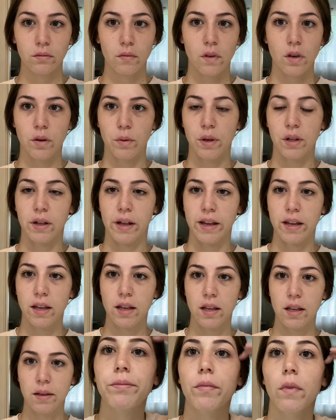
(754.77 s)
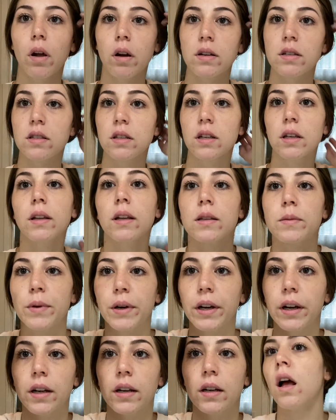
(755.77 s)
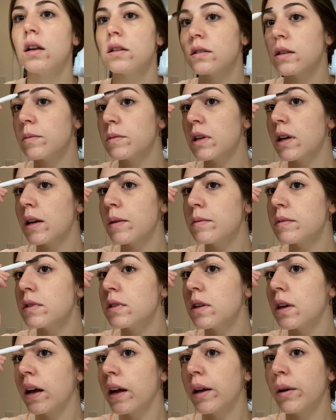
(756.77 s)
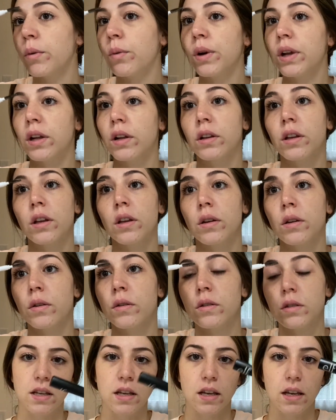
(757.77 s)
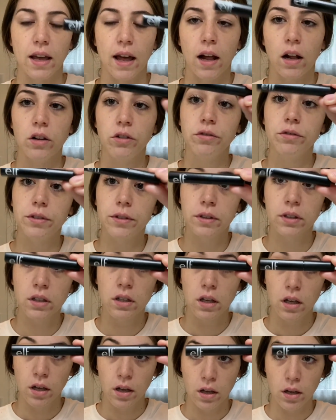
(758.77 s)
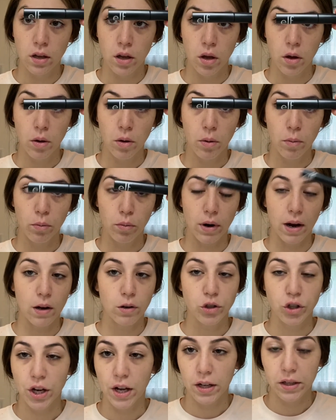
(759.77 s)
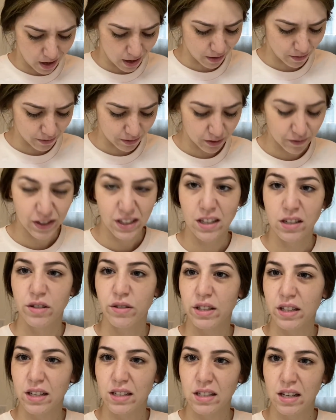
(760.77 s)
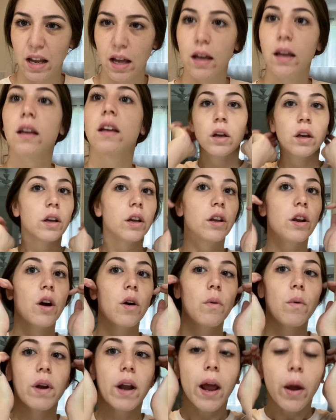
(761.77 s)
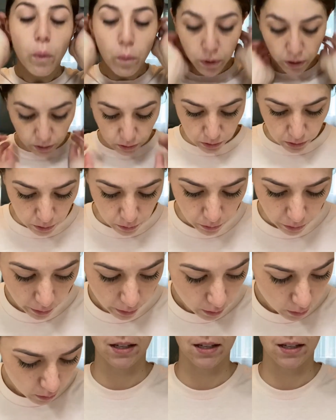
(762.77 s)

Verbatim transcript: Do we like it? Honestly, that's pretty good. Sometimes I will use the e.l.f. brow gel. I don't really feel like doing this today. You know what I will do though?